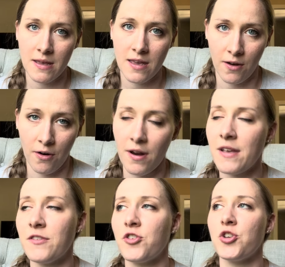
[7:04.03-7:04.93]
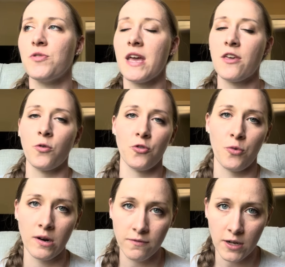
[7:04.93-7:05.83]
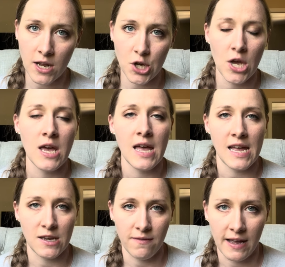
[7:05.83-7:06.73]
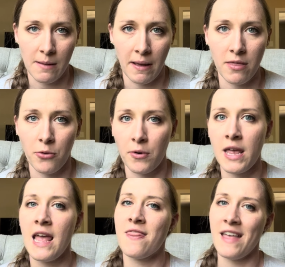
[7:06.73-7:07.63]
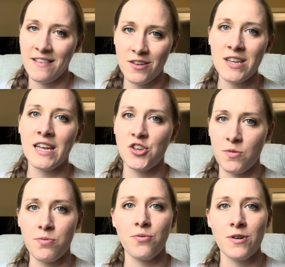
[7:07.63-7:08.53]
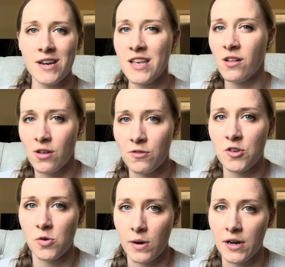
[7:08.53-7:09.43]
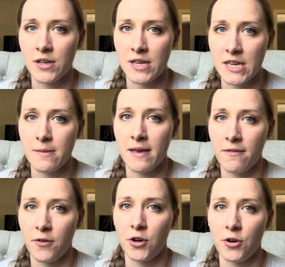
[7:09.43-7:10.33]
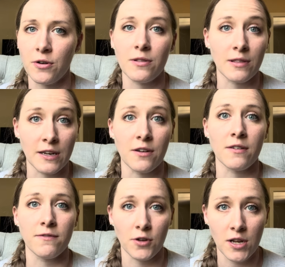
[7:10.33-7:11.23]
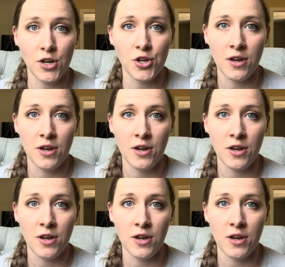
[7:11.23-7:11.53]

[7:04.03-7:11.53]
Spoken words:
here is to take your square footage and divide it by 3, and that's going to get you pretty close to where you need to be for your linear footage.